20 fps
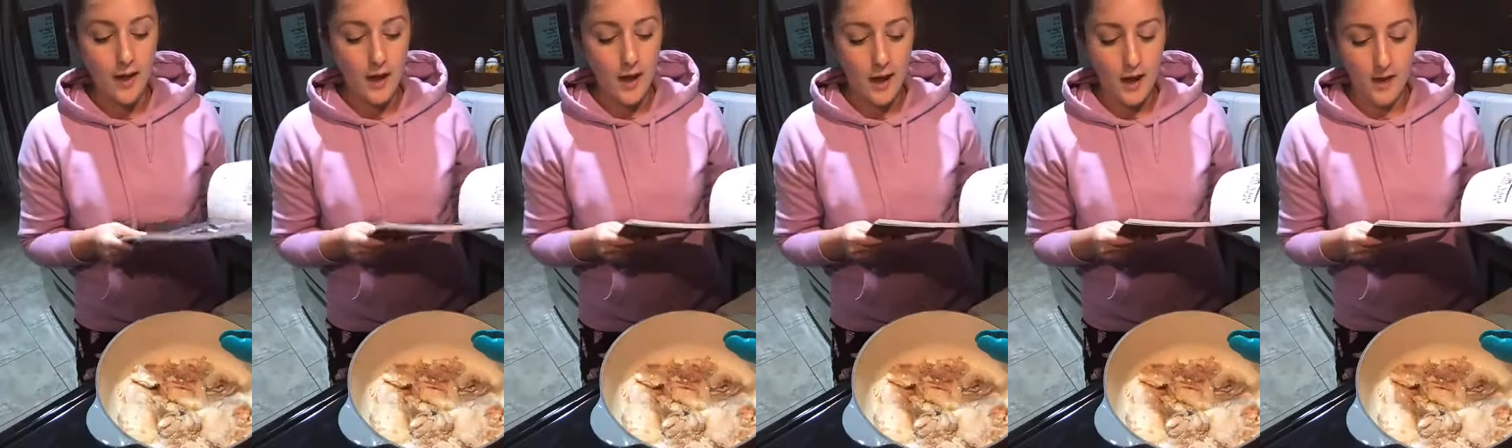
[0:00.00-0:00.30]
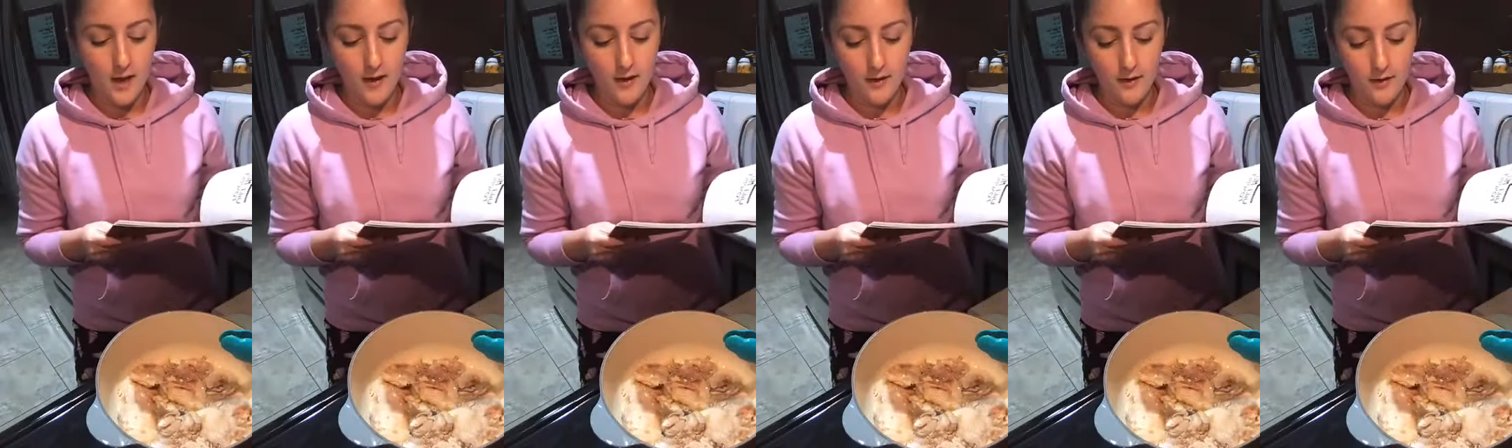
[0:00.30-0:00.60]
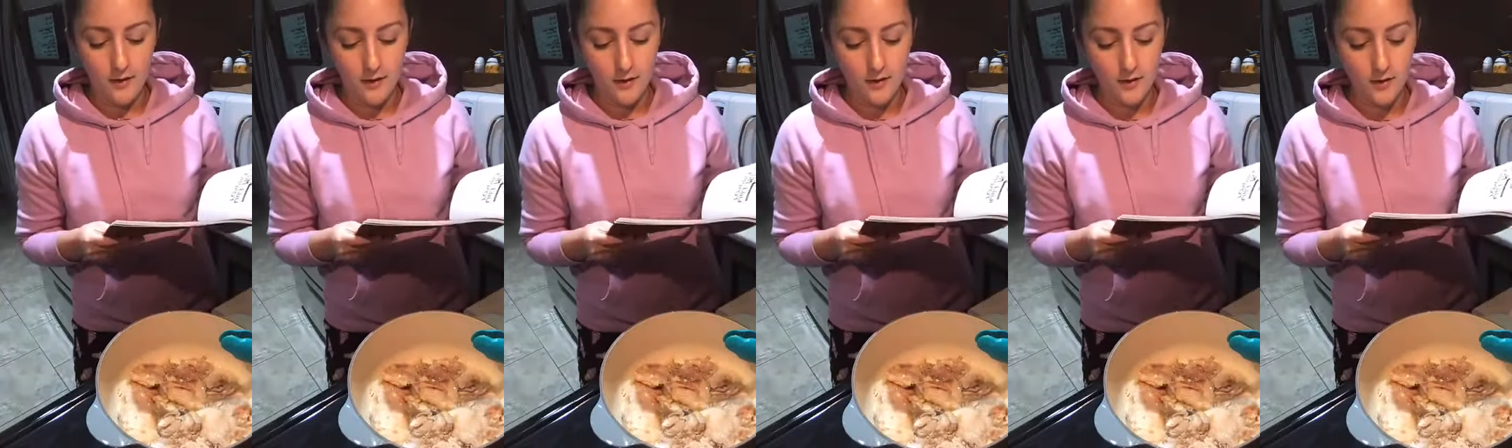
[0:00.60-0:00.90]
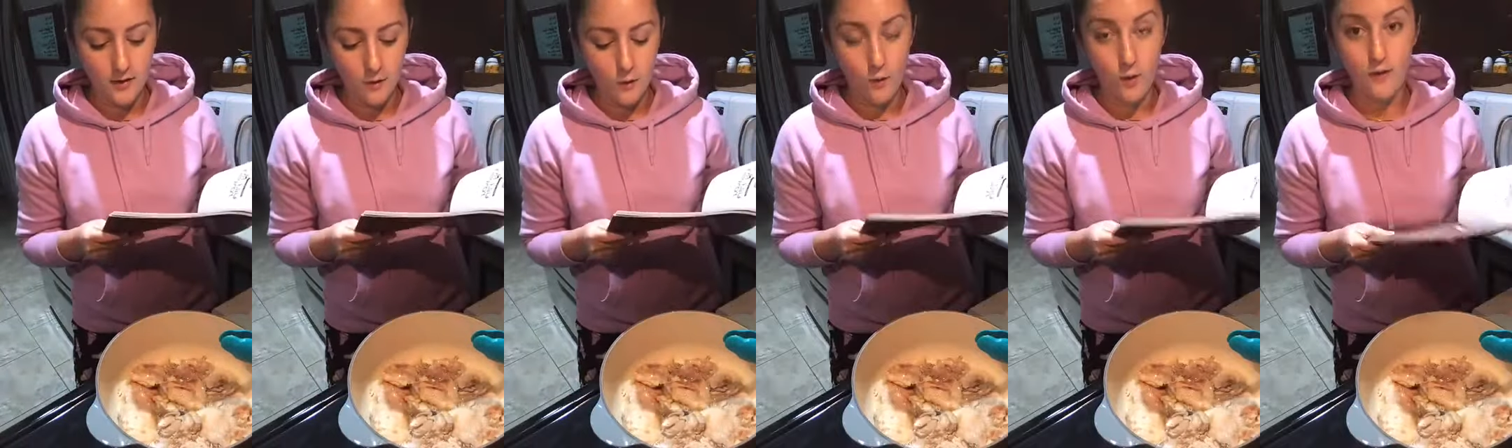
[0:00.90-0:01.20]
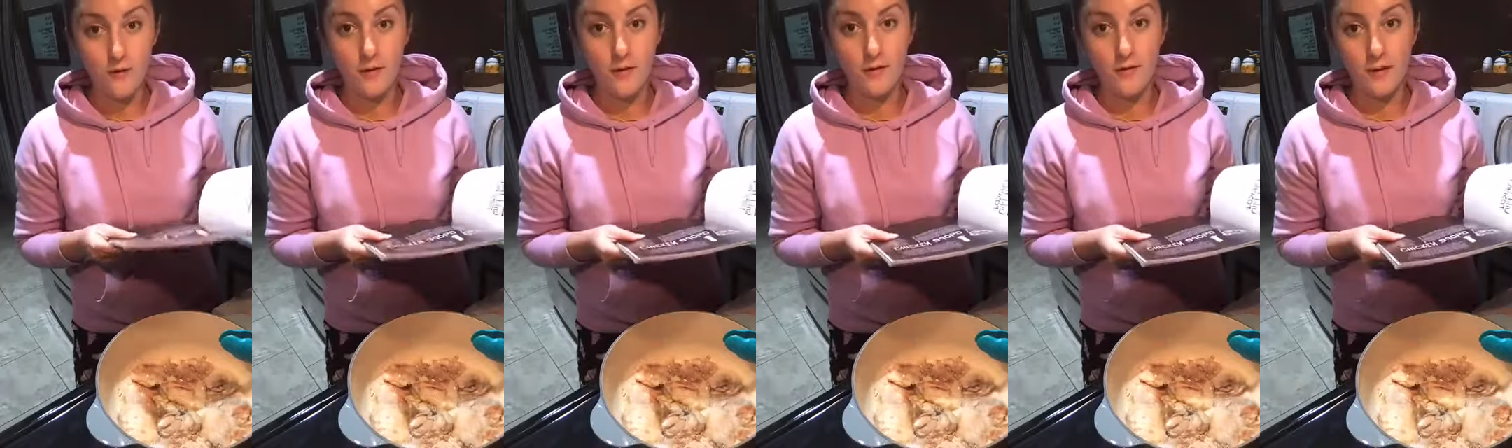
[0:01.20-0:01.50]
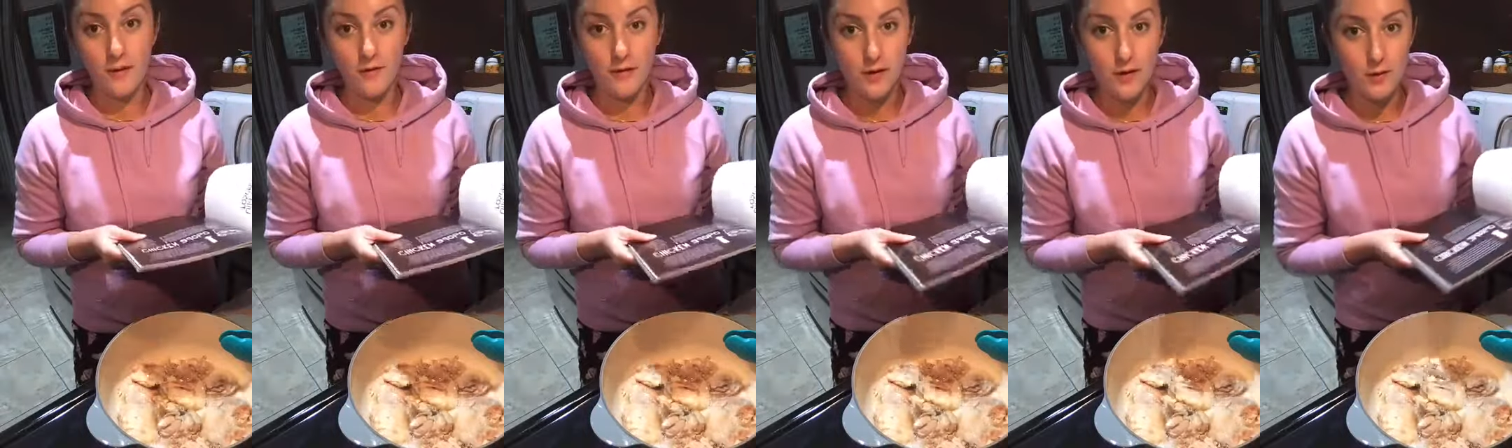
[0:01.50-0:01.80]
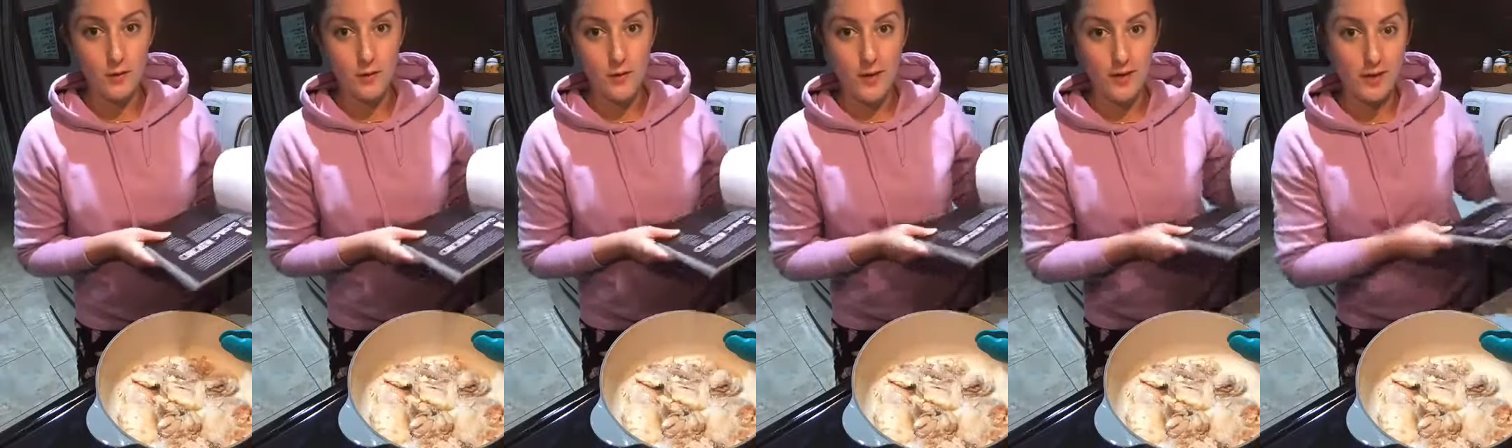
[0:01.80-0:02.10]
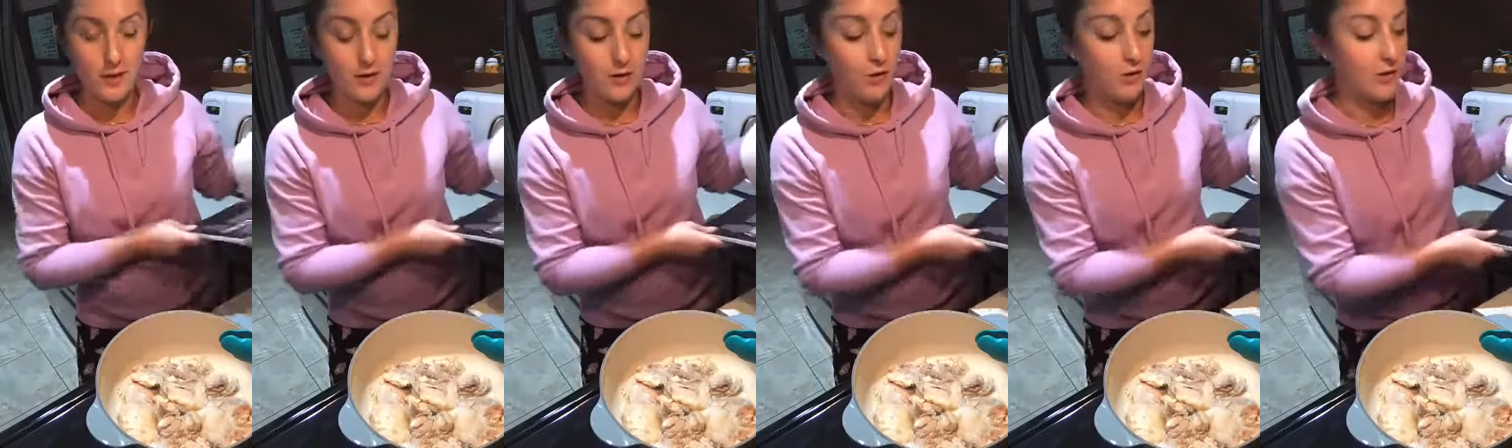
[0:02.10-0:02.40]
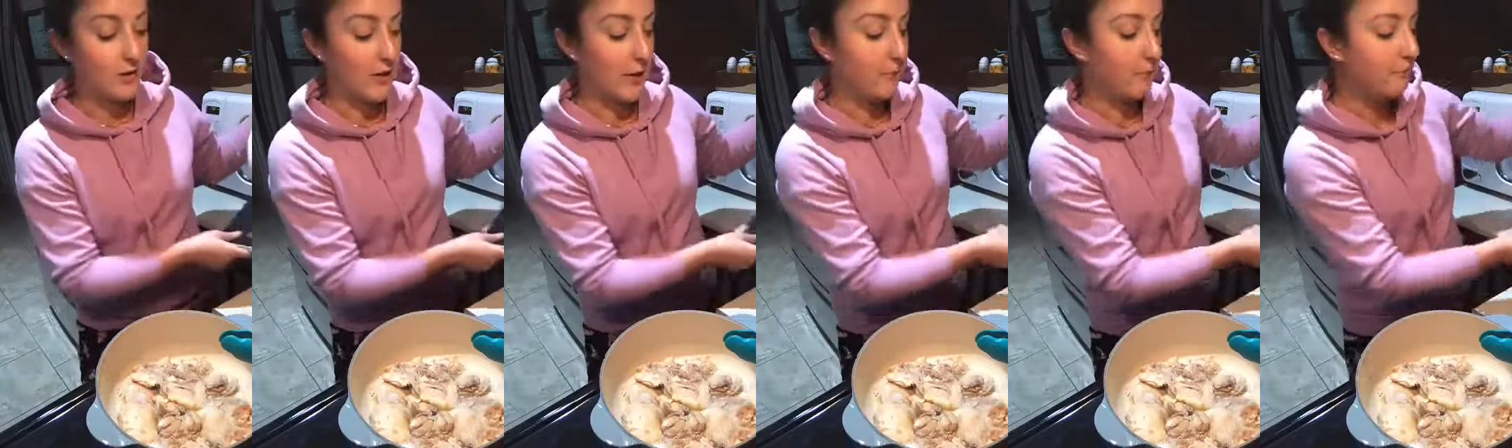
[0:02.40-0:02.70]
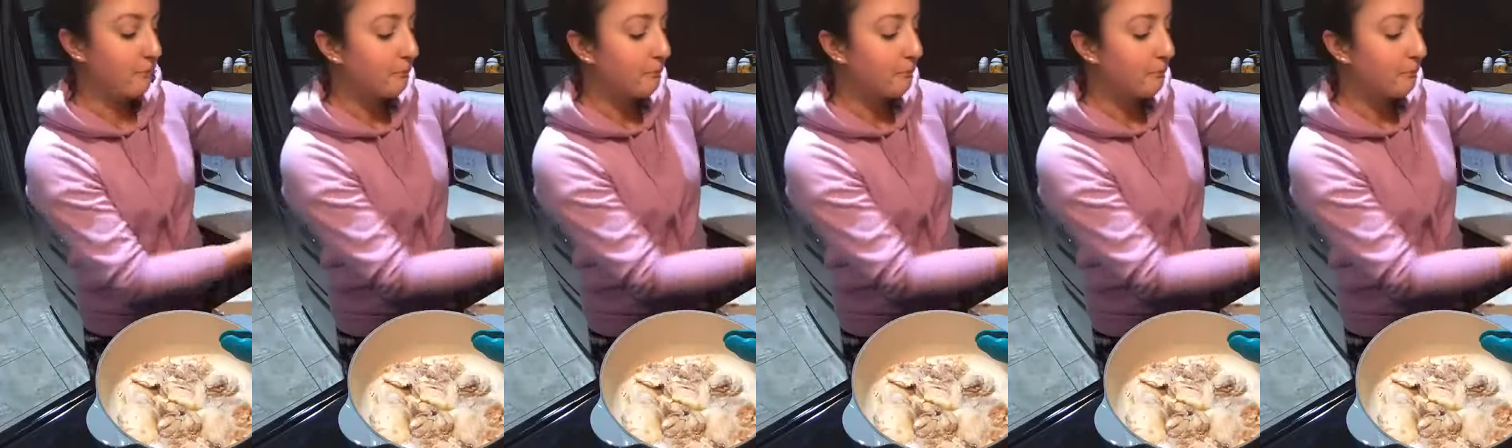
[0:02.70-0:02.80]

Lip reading: and one of our favorites. We make this all the time.